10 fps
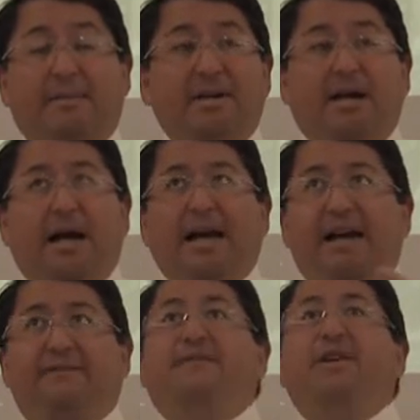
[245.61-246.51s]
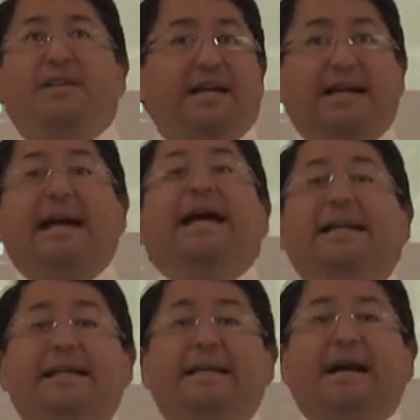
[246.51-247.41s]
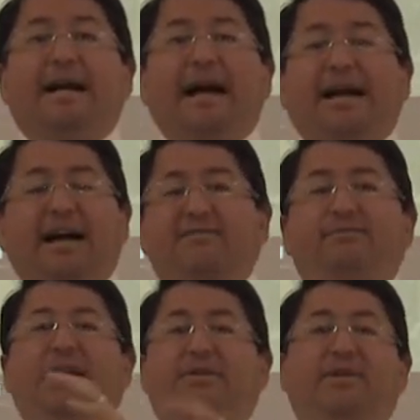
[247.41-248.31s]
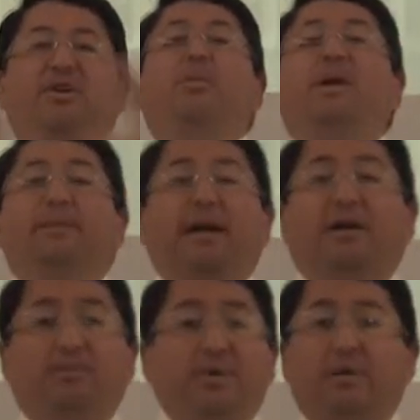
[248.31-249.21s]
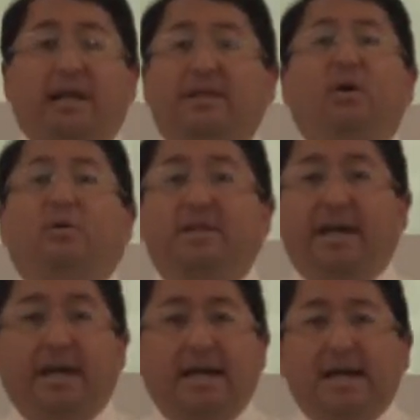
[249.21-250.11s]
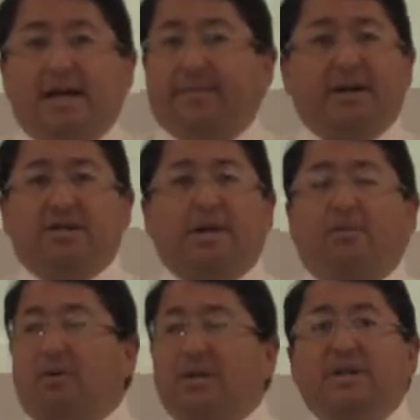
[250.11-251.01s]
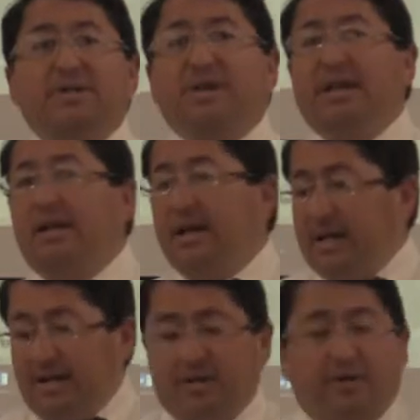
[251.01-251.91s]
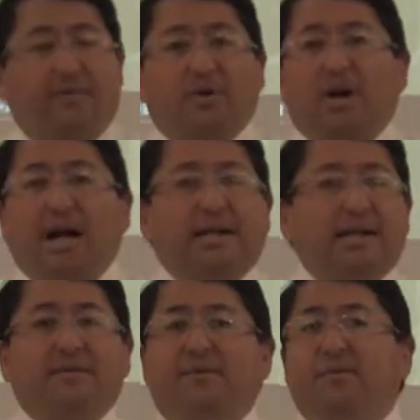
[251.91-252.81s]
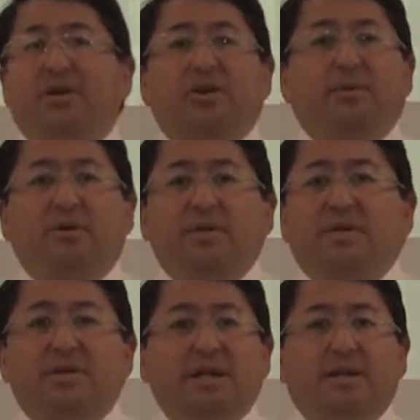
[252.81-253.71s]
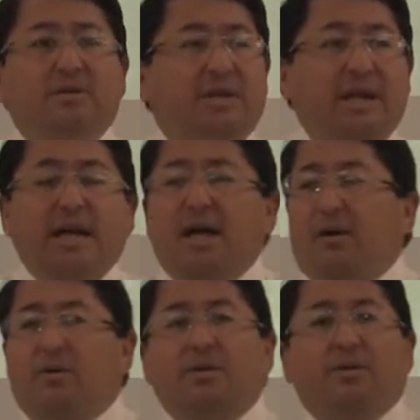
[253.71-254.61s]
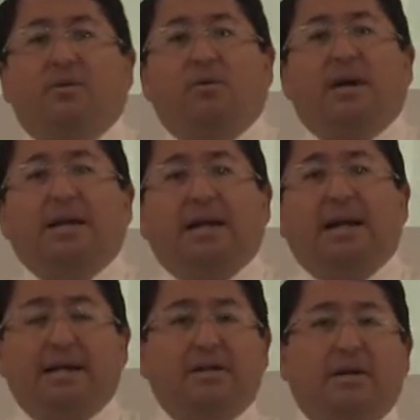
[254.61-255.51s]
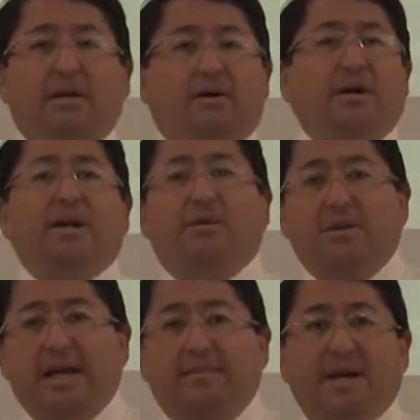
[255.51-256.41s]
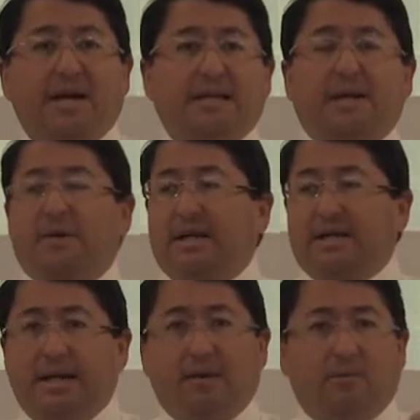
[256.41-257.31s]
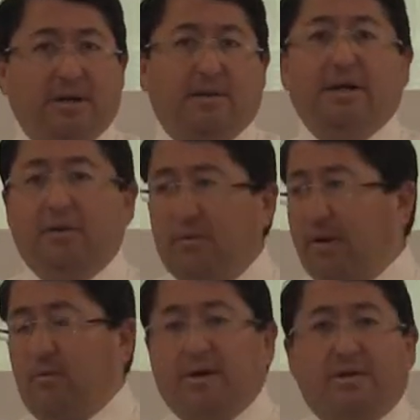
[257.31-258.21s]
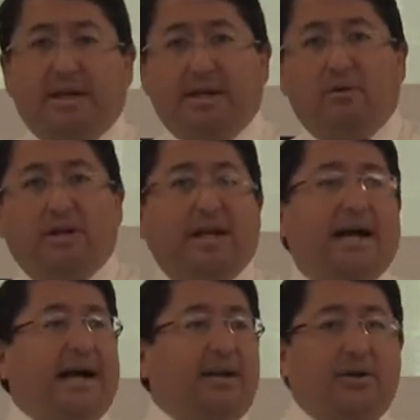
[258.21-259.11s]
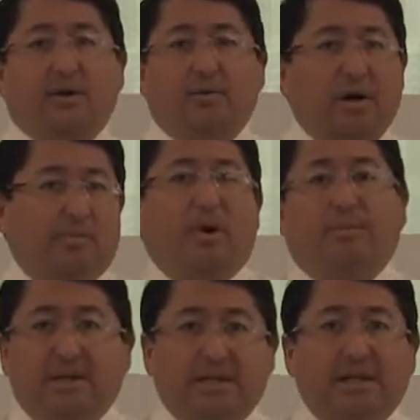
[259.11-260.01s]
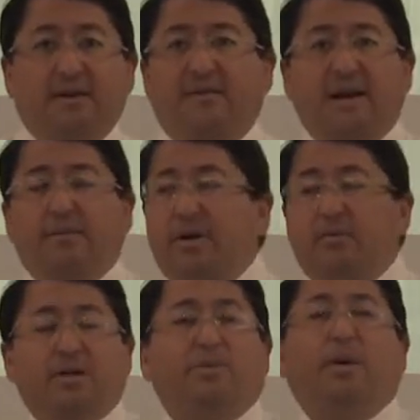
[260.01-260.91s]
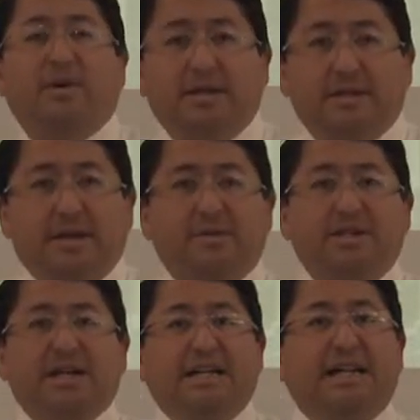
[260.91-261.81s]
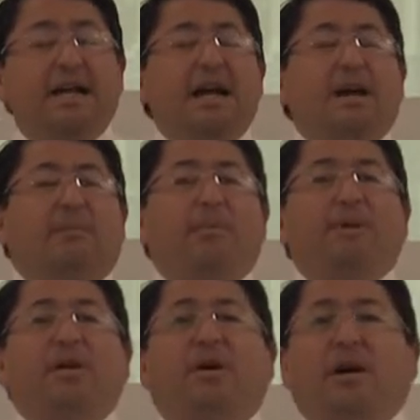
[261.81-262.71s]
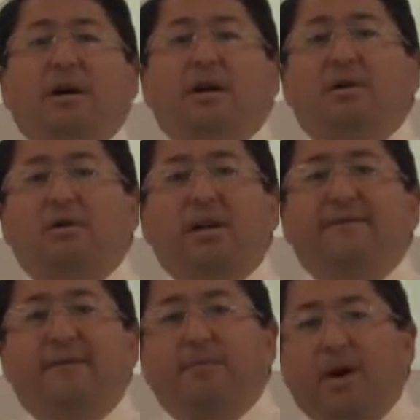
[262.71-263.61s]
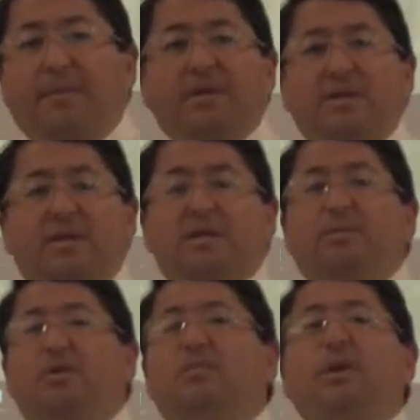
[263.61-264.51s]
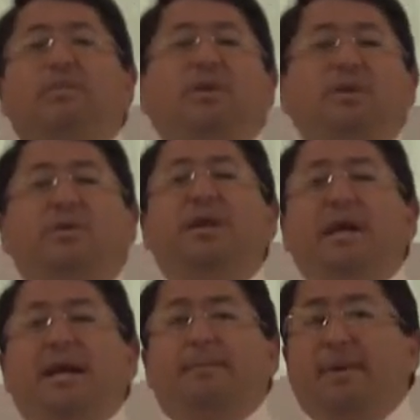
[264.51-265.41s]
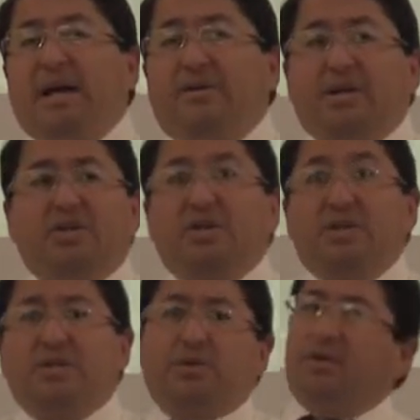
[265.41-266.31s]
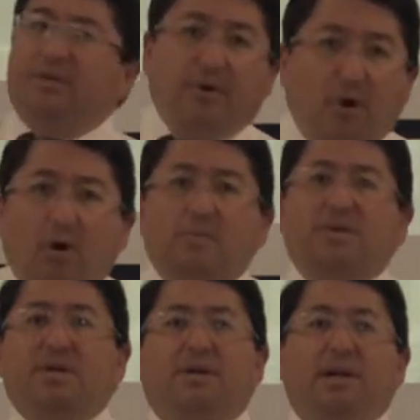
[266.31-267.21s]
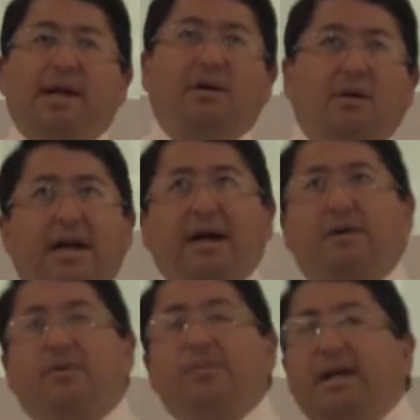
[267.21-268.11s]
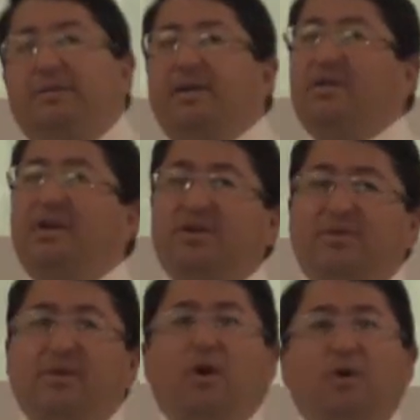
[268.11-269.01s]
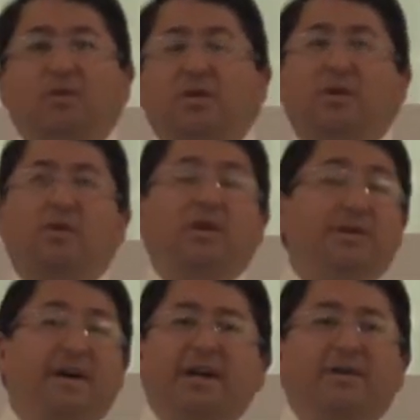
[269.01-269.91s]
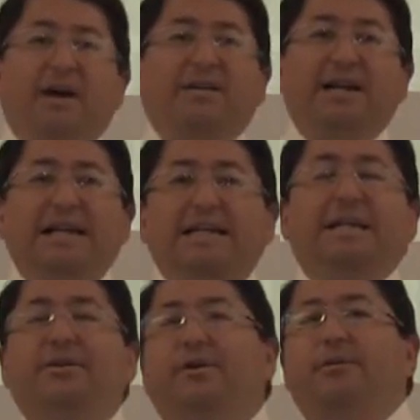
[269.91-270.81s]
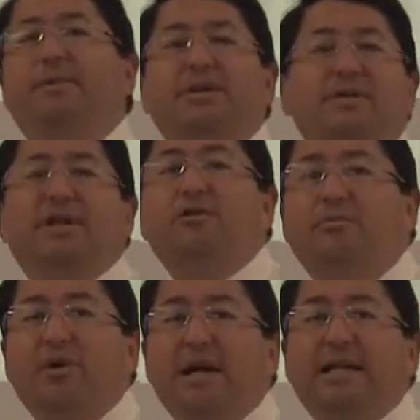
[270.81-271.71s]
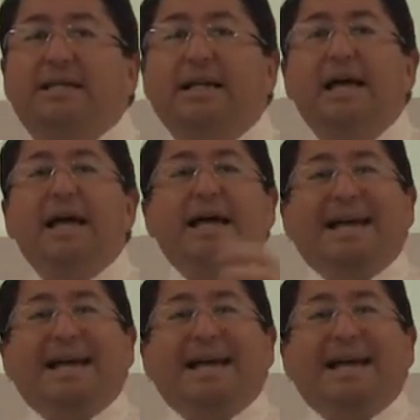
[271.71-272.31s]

I mean everything and anything. I, I have Matrix open in my computer like the whole day because I'm always using it you know, for contact information, I'm always using it to see who's, who are the clients that are going into the MLS. I want to see what are they doing, what are they looking at, you know, what properties they favored, which properties they rejected. But beyond looking for properties, because most people use matrix just to search for homes. You know, like, okay, I go to matrix, search for homes. Or, or if I, you have a listing, you go to matrix and you put a listing.